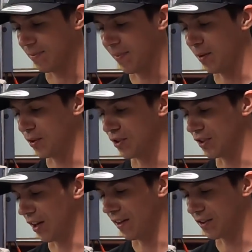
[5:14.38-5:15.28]
Maybe we should
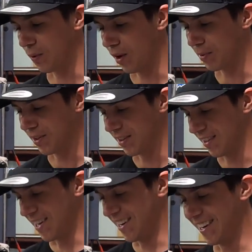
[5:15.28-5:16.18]
just LS swap
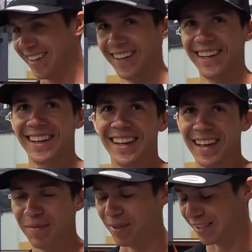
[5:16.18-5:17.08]

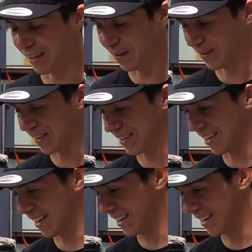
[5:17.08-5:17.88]
it. Be done with this thing.